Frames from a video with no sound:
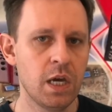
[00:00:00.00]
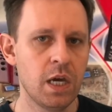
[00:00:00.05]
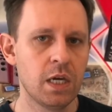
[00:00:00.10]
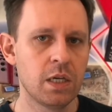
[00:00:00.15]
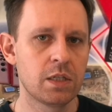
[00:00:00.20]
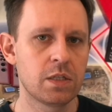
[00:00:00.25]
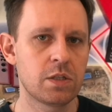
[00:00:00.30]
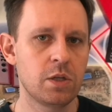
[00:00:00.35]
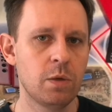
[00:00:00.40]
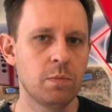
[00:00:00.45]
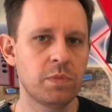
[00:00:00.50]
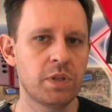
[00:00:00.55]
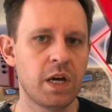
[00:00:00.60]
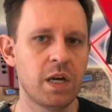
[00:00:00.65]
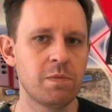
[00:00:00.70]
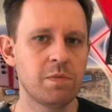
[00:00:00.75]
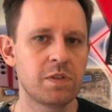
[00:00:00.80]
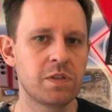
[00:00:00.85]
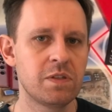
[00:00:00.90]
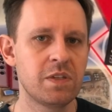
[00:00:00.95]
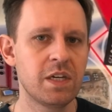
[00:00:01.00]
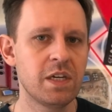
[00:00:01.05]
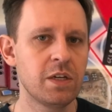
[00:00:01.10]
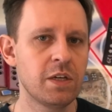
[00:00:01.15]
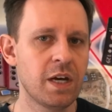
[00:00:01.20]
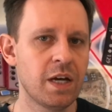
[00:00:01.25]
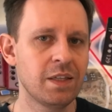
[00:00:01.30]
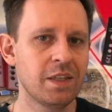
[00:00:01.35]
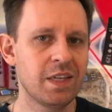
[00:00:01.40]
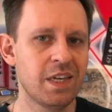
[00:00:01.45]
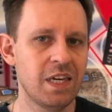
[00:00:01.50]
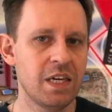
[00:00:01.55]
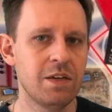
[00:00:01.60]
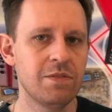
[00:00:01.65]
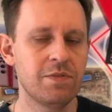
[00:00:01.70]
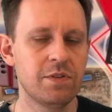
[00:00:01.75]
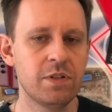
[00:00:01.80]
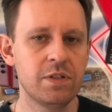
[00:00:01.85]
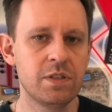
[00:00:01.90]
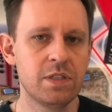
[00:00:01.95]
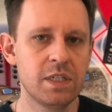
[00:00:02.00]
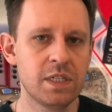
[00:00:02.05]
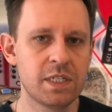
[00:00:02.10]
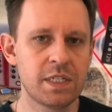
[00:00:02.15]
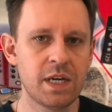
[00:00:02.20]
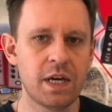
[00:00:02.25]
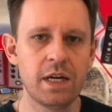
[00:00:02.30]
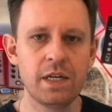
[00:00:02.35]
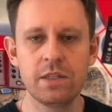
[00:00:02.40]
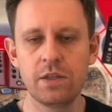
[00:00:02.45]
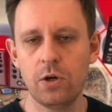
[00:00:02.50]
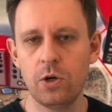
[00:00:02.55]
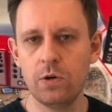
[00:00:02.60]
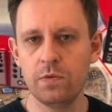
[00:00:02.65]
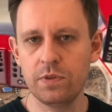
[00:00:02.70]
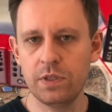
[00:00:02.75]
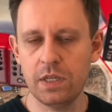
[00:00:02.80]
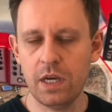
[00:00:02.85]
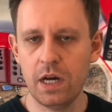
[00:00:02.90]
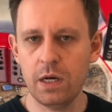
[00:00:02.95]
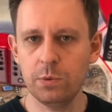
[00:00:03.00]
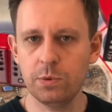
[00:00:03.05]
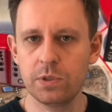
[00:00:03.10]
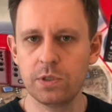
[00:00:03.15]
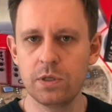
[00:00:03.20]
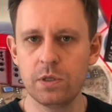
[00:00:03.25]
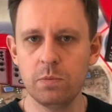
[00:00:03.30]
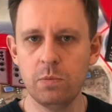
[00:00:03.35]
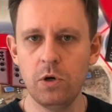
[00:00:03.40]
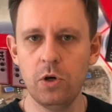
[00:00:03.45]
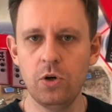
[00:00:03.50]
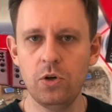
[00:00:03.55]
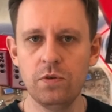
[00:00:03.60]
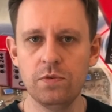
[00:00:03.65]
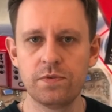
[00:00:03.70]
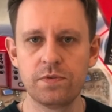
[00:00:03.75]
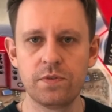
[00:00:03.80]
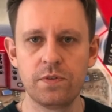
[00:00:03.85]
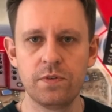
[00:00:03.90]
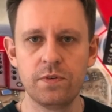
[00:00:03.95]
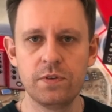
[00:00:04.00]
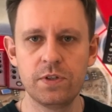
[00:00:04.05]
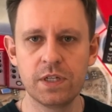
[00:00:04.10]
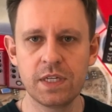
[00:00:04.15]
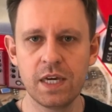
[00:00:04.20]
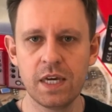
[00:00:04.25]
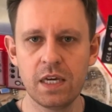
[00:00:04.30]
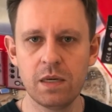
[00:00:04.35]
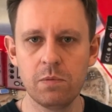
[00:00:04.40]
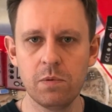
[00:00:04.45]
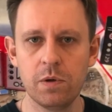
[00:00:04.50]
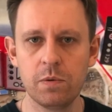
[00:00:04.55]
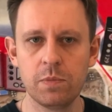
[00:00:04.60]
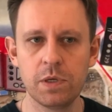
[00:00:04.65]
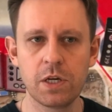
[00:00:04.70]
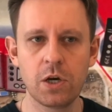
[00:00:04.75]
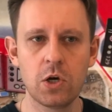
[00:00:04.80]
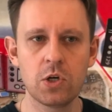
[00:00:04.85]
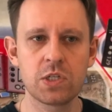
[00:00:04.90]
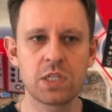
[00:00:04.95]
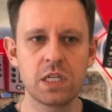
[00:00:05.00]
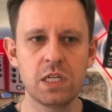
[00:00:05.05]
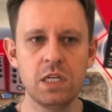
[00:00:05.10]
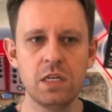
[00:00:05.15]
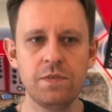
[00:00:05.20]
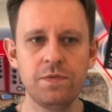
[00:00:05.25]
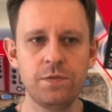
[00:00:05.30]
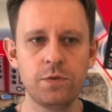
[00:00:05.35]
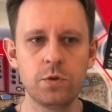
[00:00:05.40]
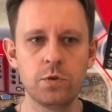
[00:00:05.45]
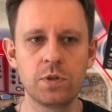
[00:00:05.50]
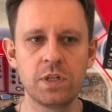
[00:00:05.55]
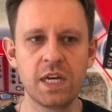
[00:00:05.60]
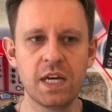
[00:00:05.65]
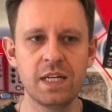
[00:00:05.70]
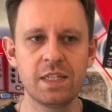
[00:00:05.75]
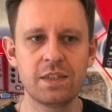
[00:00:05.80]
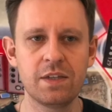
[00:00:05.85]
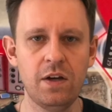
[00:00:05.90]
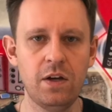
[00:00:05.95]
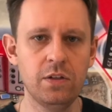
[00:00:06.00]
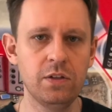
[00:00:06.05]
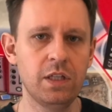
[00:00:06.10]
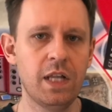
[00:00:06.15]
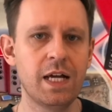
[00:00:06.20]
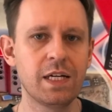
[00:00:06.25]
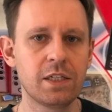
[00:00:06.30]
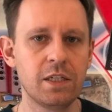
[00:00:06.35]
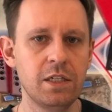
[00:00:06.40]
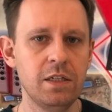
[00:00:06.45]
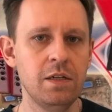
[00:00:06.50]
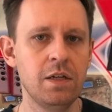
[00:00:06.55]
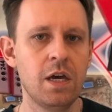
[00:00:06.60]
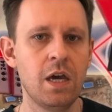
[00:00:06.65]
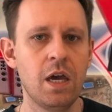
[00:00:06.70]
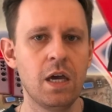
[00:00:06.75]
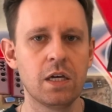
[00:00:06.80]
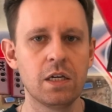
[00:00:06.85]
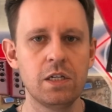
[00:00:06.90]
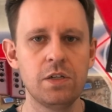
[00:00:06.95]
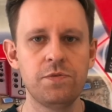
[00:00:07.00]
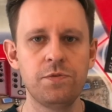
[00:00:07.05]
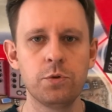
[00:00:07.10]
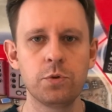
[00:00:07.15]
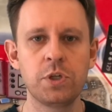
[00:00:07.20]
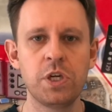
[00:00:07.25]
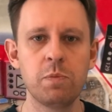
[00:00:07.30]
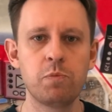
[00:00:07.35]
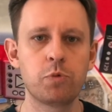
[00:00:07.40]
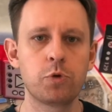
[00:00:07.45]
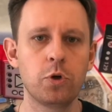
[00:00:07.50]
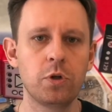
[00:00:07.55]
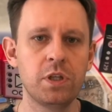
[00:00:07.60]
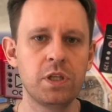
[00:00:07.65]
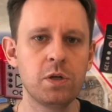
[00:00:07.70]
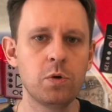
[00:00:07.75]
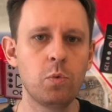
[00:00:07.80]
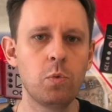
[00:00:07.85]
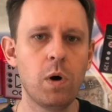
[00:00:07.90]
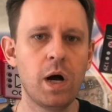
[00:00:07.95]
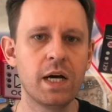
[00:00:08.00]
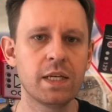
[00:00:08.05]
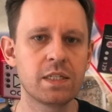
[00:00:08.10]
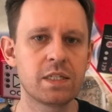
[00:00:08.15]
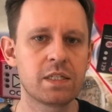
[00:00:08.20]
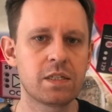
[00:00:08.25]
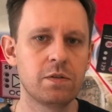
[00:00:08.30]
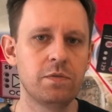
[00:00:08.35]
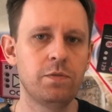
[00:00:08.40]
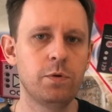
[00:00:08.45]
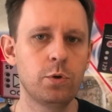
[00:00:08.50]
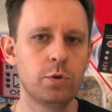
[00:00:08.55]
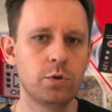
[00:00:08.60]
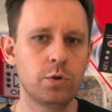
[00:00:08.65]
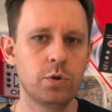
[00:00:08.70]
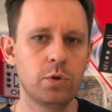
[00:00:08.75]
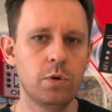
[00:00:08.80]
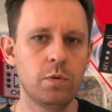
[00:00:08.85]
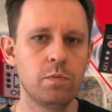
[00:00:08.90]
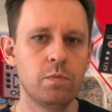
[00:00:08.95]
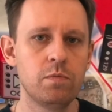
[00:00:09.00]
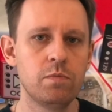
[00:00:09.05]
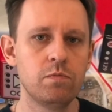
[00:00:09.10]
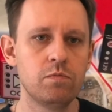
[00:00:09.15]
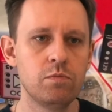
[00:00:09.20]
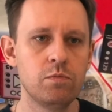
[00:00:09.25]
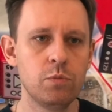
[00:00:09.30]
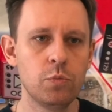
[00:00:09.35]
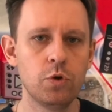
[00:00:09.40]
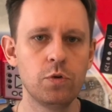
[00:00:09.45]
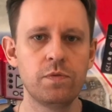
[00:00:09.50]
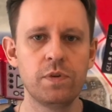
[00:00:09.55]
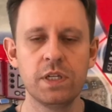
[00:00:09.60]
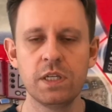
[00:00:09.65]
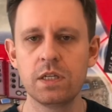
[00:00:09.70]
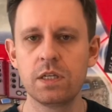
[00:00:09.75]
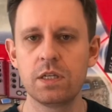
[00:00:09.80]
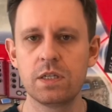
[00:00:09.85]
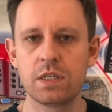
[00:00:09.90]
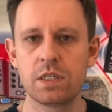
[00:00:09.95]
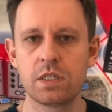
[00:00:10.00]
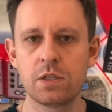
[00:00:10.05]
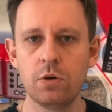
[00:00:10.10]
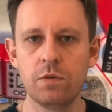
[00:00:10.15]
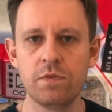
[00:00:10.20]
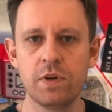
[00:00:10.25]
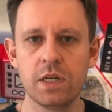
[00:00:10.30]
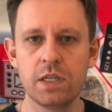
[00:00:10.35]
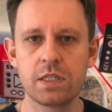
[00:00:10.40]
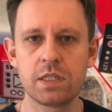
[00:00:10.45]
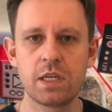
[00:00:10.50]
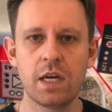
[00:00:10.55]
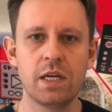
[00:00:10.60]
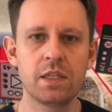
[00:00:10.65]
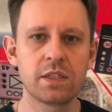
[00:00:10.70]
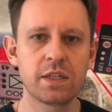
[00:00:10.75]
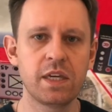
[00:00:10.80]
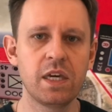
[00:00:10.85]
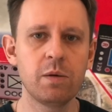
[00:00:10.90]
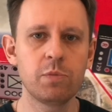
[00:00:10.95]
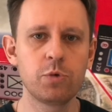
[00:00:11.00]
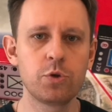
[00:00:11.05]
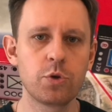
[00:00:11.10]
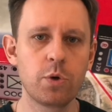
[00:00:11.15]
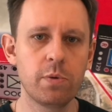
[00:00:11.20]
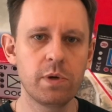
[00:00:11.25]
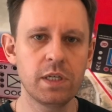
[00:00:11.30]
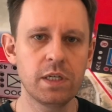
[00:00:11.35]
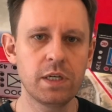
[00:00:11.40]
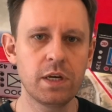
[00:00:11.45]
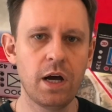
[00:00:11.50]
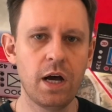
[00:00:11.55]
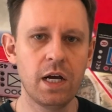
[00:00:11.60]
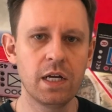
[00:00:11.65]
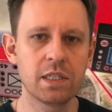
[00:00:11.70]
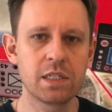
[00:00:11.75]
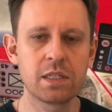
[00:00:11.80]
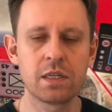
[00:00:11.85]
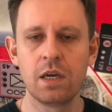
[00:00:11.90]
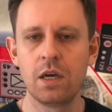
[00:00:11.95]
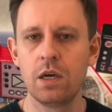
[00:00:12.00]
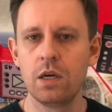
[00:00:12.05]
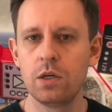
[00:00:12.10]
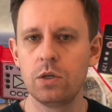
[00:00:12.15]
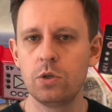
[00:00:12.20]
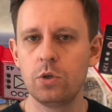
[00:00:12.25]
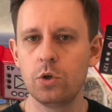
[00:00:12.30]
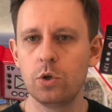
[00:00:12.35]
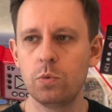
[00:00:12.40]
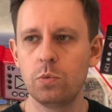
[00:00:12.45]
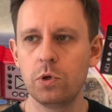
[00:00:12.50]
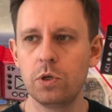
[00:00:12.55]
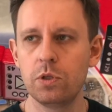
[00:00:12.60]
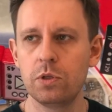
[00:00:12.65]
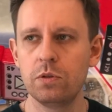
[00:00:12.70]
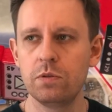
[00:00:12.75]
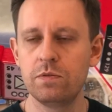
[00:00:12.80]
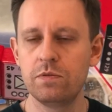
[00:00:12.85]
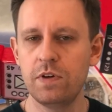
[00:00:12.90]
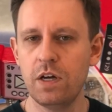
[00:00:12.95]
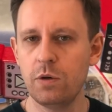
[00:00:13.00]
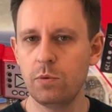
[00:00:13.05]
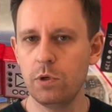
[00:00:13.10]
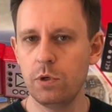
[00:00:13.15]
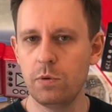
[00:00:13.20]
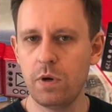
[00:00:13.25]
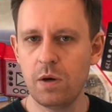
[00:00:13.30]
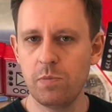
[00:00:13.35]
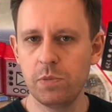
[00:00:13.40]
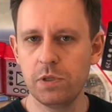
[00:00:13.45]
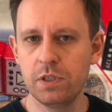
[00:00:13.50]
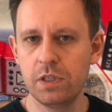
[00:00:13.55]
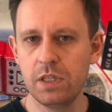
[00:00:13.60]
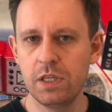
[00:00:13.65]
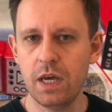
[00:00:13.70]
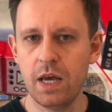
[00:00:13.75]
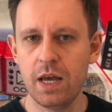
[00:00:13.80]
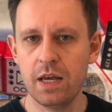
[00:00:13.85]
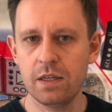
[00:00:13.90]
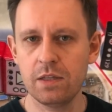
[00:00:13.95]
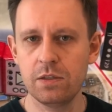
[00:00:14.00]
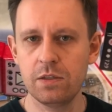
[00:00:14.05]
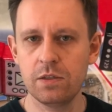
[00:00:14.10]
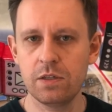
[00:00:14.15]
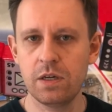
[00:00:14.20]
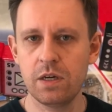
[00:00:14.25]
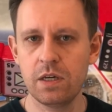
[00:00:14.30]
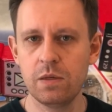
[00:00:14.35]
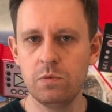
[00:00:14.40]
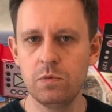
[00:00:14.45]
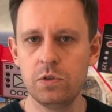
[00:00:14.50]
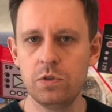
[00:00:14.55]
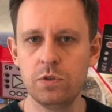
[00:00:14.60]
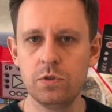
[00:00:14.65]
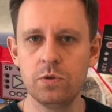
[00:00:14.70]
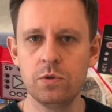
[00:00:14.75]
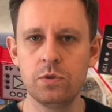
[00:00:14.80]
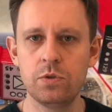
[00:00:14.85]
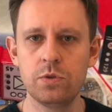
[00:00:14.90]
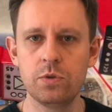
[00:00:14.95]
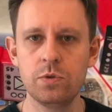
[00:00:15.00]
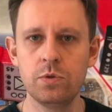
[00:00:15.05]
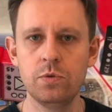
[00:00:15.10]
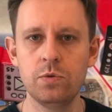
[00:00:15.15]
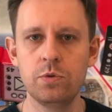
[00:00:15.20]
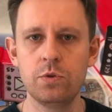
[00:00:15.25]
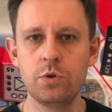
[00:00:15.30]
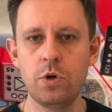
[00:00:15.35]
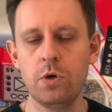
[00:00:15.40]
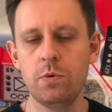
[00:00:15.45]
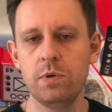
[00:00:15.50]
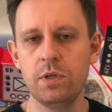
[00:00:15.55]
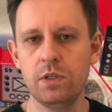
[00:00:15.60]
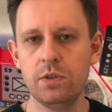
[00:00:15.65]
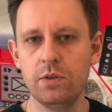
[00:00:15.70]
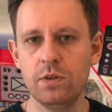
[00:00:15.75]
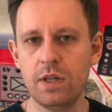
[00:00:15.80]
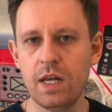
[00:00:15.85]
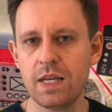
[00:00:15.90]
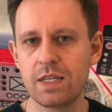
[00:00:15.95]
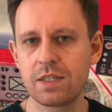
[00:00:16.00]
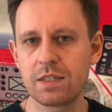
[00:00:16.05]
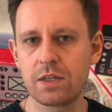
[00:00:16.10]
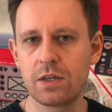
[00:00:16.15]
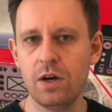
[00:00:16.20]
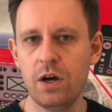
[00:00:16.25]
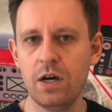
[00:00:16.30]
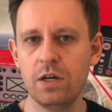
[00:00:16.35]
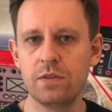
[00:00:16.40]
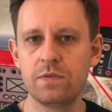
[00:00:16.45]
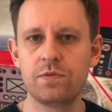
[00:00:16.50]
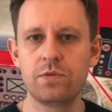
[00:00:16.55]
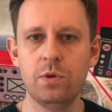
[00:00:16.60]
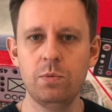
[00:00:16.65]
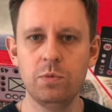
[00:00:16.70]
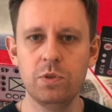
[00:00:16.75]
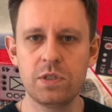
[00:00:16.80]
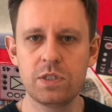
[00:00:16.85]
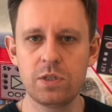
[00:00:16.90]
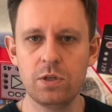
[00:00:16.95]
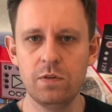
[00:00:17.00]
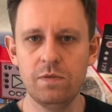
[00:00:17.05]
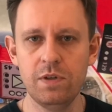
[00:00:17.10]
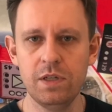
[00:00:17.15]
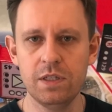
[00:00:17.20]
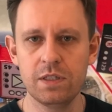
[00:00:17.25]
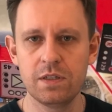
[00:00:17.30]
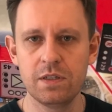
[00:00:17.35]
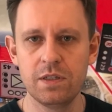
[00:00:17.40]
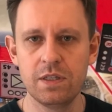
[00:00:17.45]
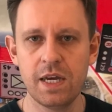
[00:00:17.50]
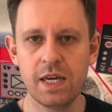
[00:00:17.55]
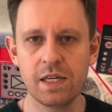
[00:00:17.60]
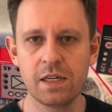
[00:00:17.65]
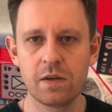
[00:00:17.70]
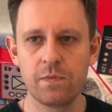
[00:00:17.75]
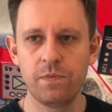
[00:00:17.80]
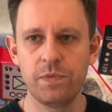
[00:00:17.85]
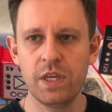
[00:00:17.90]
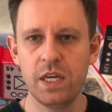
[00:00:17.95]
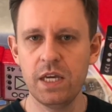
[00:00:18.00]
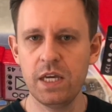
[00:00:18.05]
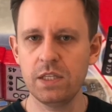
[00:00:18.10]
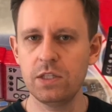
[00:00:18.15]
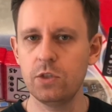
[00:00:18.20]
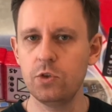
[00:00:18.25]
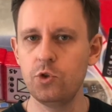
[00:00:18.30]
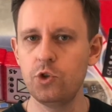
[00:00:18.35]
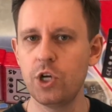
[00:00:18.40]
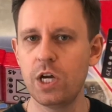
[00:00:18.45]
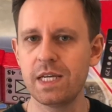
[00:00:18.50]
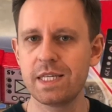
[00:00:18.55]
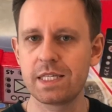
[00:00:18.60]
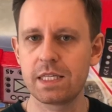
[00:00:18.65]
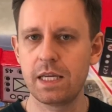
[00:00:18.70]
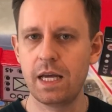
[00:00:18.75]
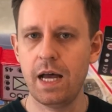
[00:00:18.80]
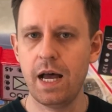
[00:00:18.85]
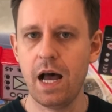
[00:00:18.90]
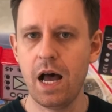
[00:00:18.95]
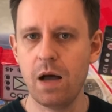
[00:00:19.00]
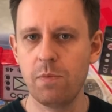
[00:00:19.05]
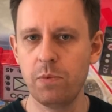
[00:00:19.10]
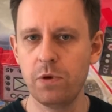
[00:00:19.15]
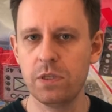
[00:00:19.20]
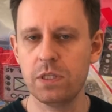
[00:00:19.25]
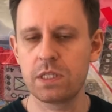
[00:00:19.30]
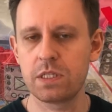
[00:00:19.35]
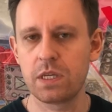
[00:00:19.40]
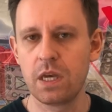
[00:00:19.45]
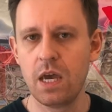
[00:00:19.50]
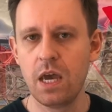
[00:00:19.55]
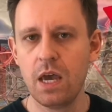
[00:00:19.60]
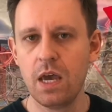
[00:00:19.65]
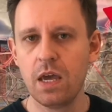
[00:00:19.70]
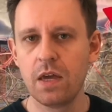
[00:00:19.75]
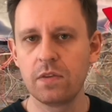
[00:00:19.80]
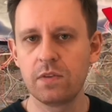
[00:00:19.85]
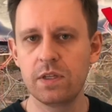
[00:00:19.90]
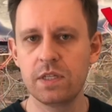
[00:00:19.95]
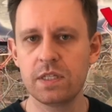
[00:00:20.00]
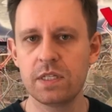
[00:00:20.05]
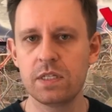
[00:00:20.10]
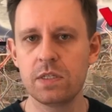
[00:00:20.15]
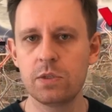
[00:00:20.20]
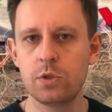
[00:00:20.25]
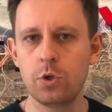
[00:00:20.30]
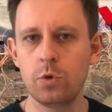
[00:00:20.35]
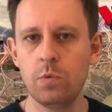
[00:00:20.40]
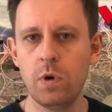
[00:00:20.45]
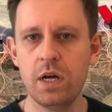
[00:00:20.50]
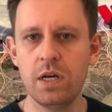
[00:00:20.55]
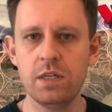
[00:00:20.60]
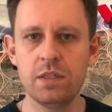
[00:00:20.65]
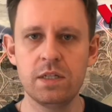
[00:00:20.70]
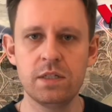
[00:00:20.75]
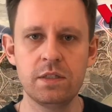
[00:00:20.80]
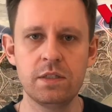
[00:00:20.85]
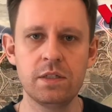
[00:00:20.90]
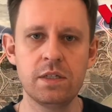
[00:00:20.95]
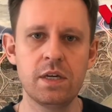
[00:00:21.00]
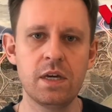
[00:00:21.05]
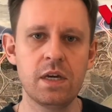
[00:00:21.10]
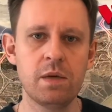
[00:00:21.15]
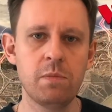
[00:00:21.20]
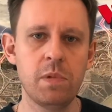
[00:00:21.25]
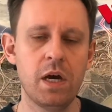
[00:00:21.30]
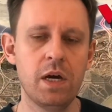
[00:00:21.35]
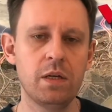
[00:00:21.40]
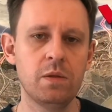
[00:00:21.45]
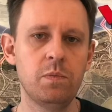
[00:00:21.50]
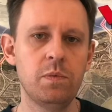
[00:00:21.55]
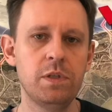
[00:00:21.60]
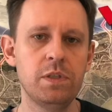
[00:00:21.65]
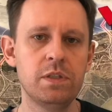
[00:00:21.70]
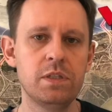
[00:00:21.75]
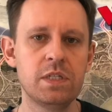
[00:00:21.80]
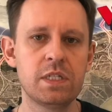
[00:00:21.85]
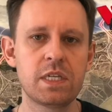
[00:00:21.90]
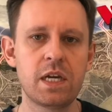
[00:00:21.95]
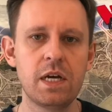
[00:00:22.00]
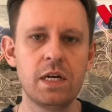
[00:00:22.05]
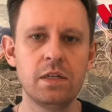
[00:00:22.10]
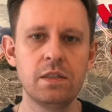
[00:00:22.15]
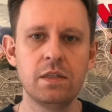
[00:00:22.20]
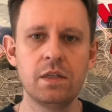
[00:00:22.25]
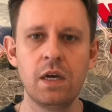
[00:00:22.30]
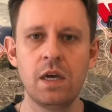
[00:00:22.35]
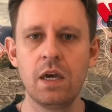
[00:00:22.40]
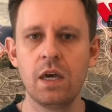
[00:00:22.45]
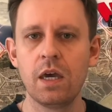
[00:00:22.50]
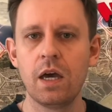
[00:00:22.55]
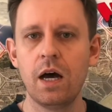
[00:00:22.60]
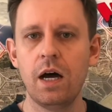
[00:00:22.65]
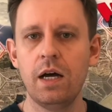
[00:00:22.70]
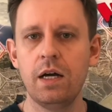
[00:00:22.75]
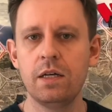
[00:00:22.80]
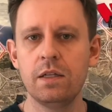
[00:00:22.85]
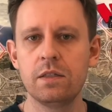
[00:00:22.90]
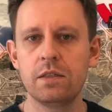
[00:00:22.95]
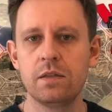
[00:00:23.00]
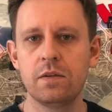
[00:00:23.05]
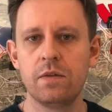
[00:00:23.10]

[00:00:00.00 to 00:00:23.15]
Sometimes they can even decide of the outcome of the game, because if you get unlucky, if you keep rolling once for the moving Soviets and keep drawing cards, you will very rapidly end the game due to drawing the last card from the Soviet deck. It just happens. This is the way that the game had been designed, and